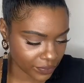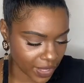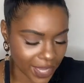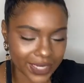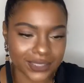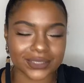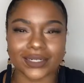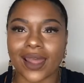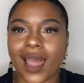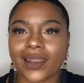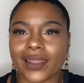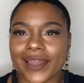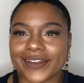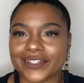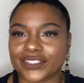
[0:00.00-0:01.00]
and it's not
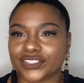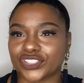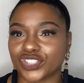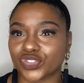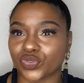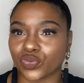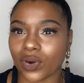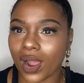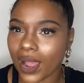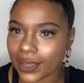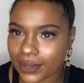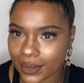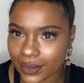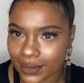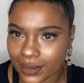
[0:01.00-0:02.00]
like
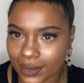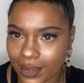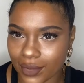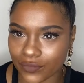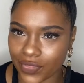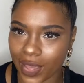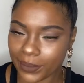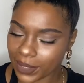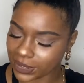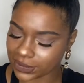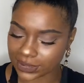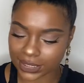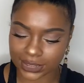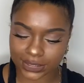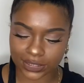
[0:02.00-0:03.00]
drying, if that makes
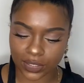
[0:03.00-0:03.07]
sense.